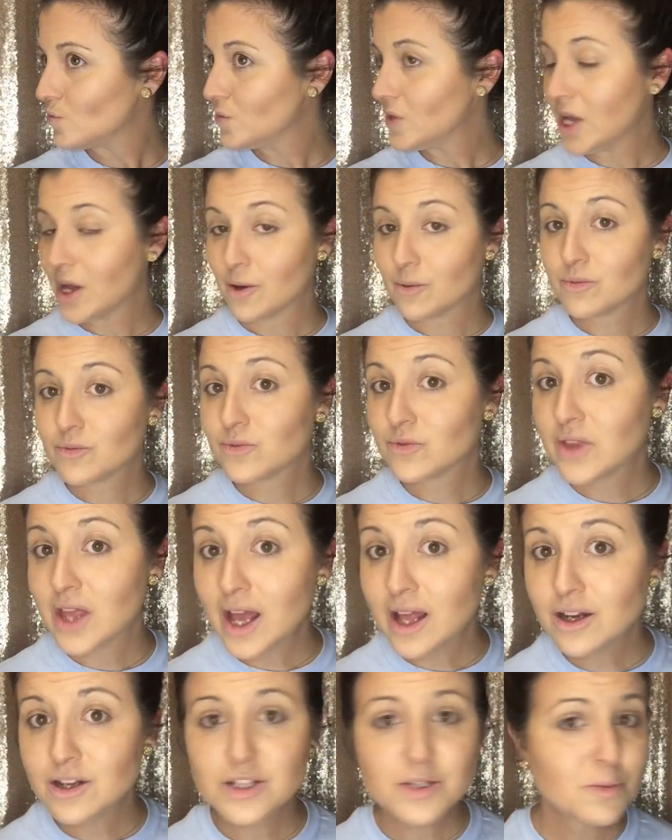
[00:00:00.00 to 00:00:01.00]
Now,
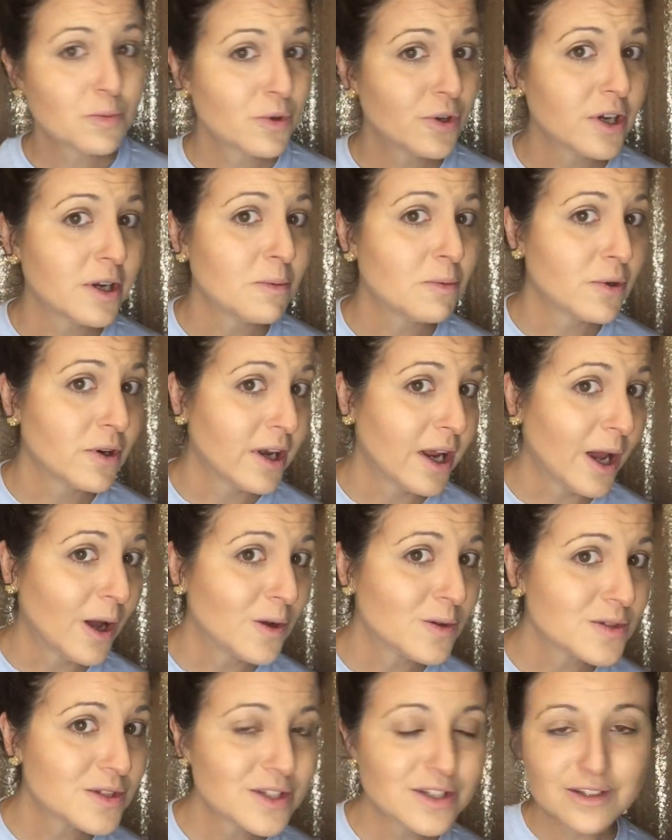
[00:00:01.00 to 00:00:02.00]
that is pretty
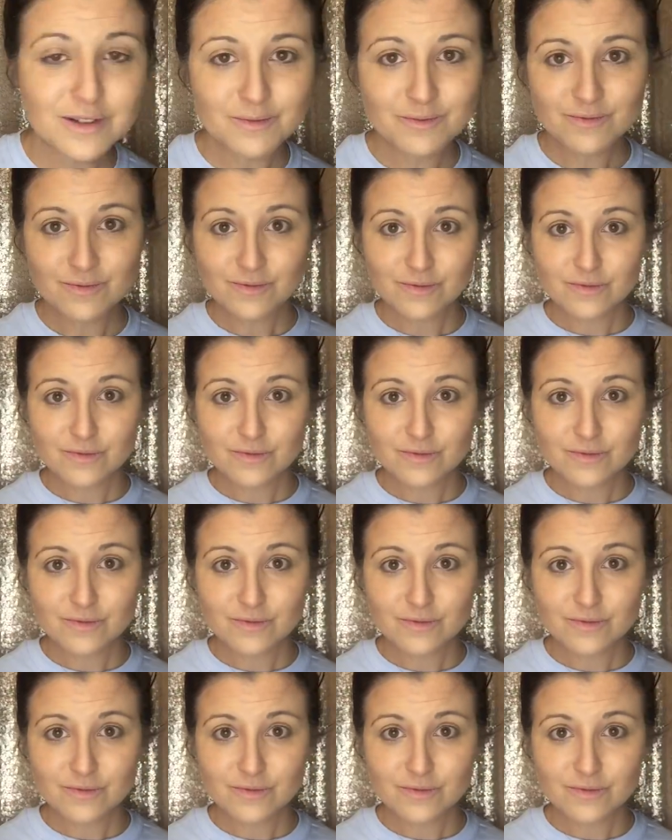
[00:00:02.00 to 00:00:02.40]
pronounced.